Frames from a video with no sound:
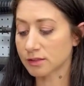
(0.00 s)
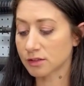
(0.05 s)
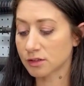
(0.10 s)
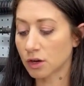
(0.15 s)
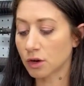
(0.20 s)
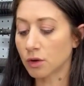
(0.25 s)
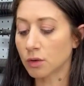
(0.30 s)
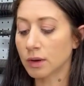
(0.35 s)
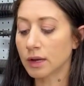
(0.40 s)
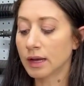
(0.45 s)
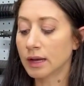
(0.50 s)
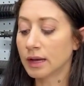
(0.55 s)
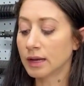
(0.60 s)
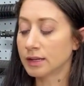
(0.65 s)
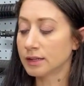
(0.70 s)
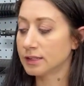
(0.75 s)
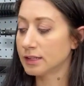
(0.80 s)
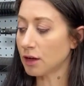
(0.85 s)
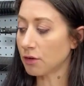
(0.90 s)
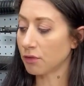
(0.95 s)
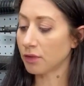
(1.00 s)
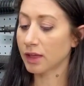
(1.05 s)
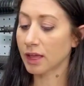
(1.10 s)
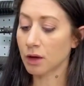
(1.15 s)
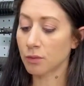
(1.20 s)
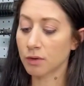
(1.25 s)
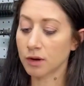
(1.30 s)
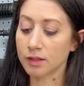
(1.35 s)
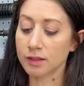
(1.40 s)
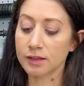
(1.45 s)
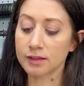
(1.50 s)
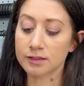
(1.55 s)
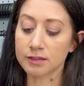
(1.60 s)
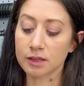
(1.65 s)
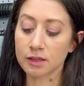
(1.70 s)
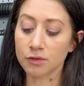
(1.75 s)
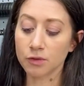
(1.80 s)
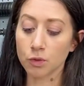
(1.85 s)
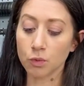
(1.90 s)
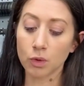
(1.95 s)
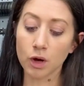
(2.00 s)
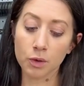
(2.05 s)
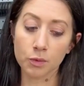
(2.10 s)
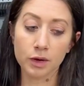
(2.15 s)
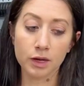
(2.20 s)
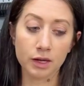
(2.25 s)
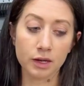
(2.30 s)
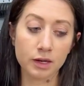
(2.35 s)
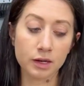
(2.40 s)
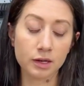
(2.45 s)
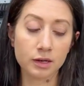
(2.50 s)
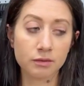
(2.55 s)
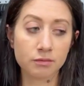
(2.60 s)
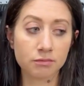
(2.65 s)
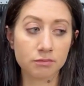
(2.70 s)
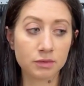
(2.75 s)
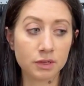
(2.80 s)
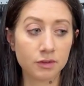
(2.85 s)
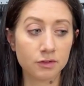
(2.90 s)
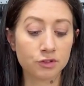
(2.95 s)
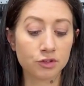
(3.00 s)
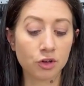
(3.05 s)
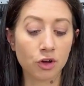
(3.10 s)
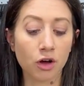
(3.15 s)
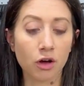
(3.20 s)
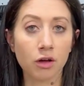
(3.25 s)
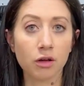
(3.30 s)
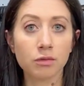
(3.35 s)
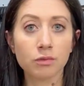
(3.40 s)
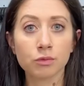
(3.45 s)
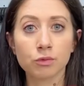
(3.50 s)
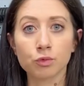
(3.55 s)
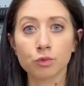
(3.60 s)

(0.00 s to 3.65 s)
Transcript: So definitely get one of these. If you want one, give us a call.